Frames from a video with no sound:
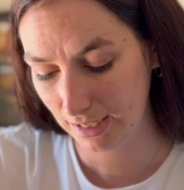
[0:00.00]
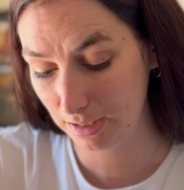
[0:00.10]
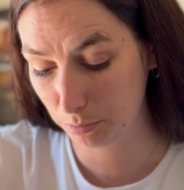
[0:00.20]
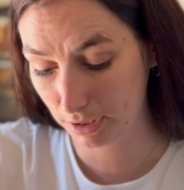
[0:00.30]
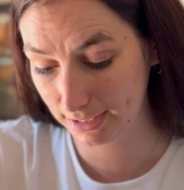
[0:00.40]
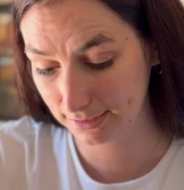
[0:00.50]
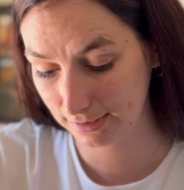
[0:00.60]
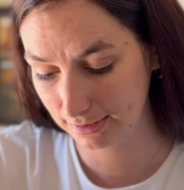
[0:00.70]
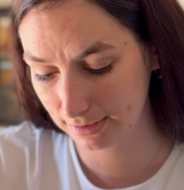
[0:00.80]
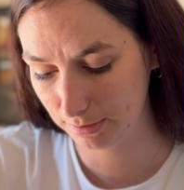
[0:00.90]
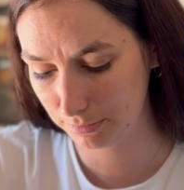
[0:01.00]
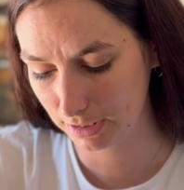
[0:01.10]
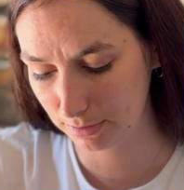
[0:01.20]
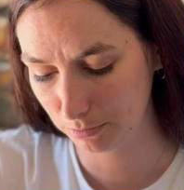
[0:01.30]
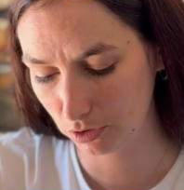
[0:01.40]
and bright at the same
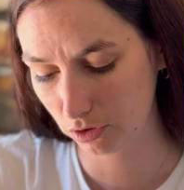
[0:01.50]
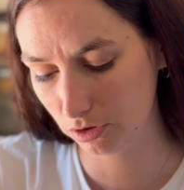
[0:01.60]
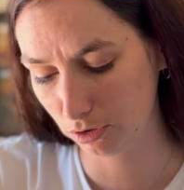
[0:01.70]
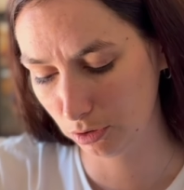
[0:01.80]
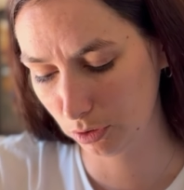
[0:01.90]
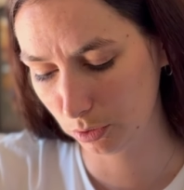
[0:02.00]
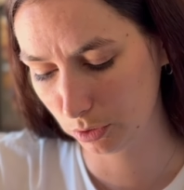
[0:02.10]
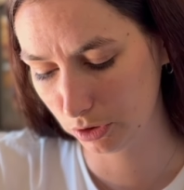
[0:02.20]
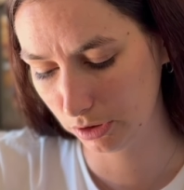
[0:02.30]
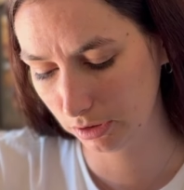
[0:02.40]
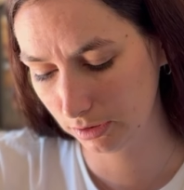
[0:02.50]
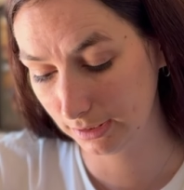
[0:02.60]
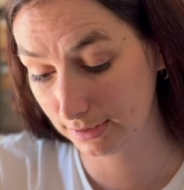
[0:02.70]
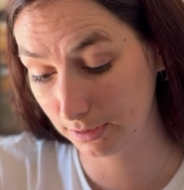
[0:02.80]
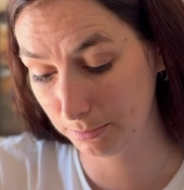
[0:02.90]
time, not dull or
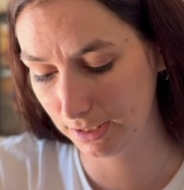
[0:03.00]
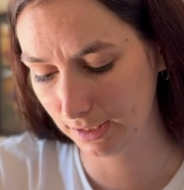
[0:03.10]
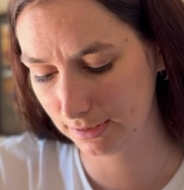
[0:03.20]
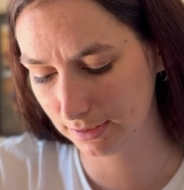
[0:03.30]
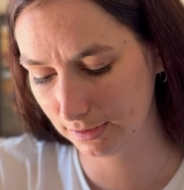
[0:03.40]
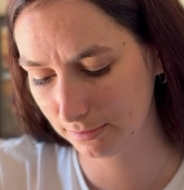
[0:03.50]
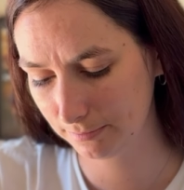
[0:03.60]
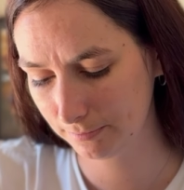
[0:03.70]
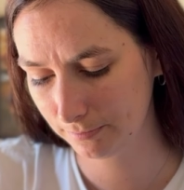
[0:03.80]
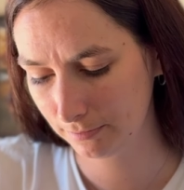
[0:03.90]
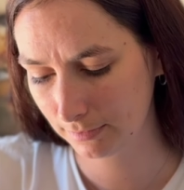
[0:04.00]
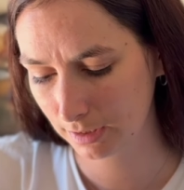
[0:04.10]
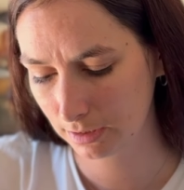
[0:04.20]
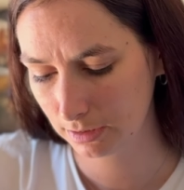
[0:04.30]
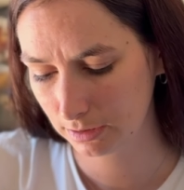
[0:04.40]
intimidating.
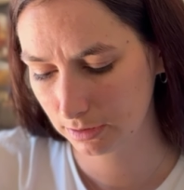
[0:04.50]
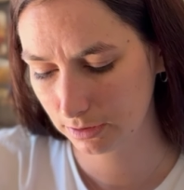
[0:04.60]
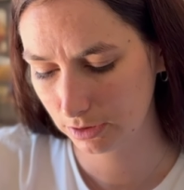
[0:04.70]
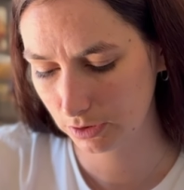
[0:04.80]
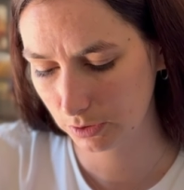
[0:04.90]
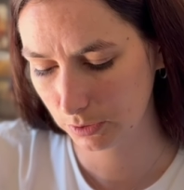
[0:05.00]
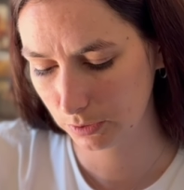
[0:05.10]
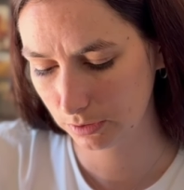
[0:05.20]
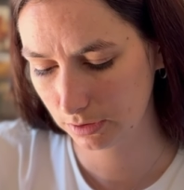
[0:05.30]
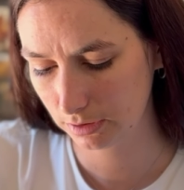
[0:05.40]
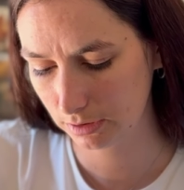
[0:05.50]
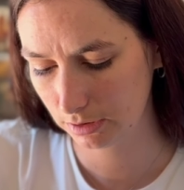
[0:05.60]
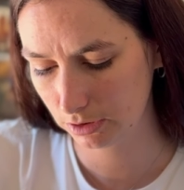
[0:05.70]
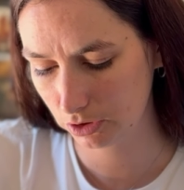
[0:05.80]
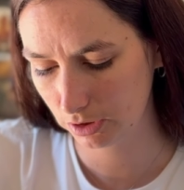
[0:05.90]
So
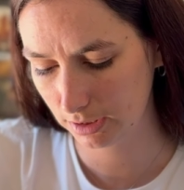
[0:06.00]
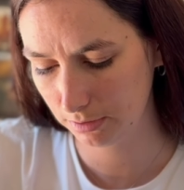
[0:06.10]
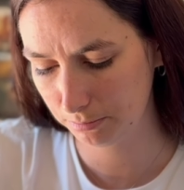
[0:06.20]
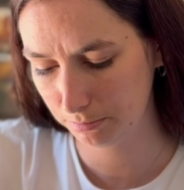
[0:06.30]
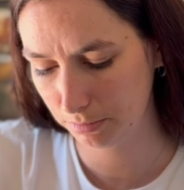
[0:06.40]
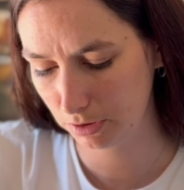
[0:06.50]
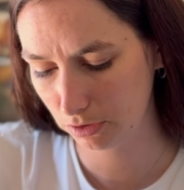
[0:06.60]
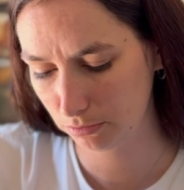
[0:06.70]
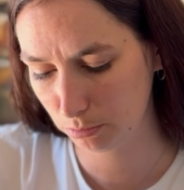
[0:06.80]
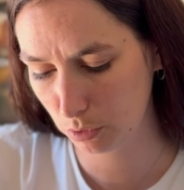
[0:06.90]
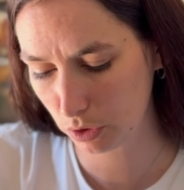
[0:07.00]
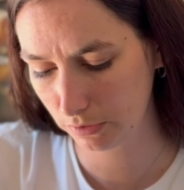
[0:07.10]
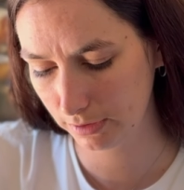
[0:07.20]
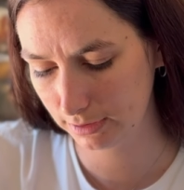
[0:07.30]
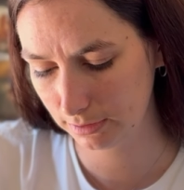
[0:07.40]
just try a bit of more
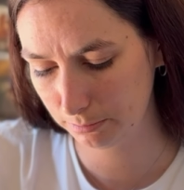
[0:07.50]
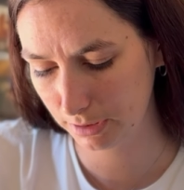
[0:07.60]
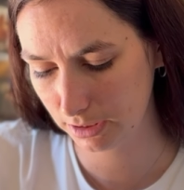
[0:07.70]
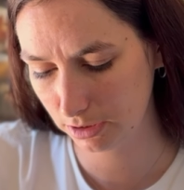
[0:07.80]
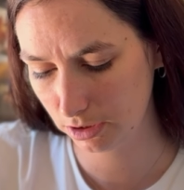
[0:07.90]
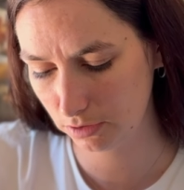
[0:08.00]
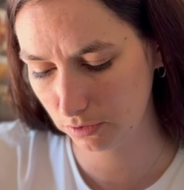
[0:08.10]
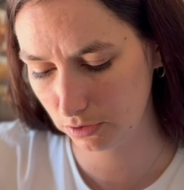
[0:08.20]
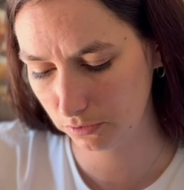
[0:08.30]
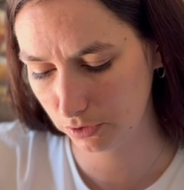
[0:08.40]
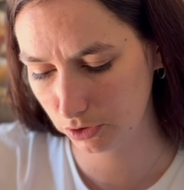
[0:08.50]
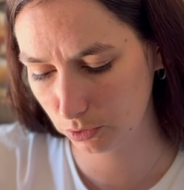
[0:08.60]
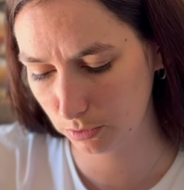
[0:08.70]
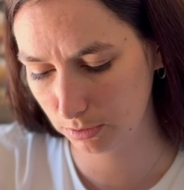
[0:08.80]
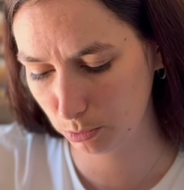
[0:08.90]
of the sponge for the
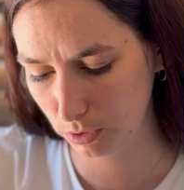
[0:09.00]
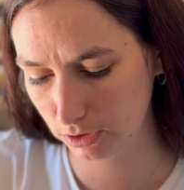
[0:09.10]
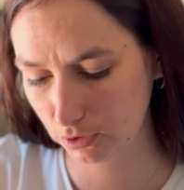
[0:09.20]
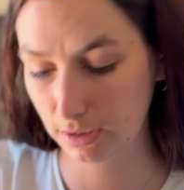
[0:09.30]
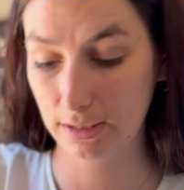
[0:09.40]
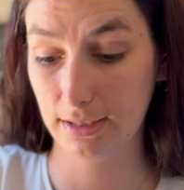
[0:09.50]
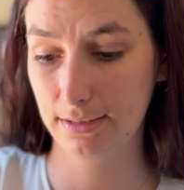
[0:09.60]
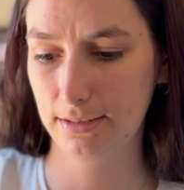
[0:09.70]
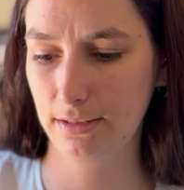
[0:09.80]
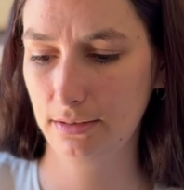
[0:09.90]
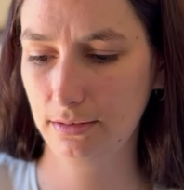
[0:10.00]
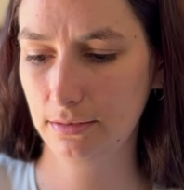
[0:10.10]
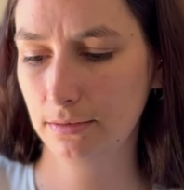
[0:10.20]
first one more so than icing.